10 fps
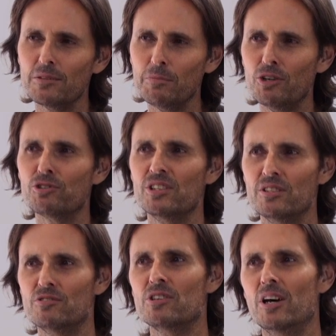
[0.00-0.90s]
emotion
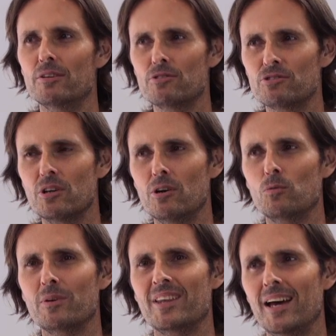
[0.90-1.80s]
inside of the soul
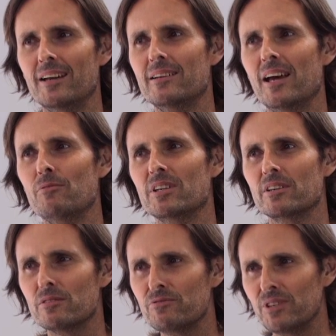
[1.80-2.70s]
without it having
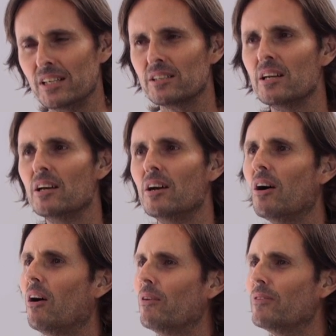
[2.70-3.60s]
an effect
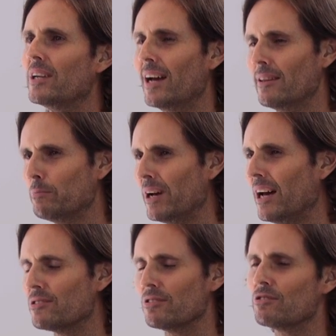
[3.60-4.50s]
on the other
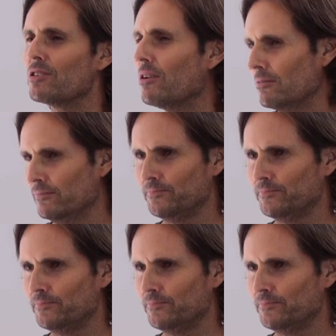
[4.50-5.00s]
parts of the soul.